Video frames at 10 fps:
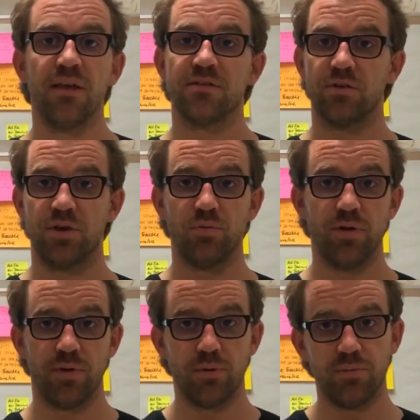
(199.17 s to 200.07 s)
So we
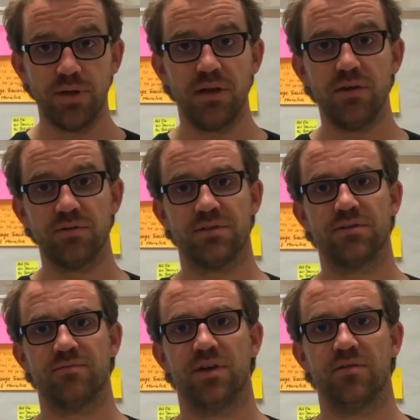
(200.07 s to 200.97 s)
will really use
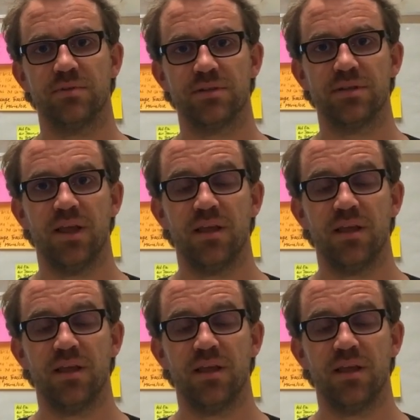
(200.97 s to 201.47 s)
this environment.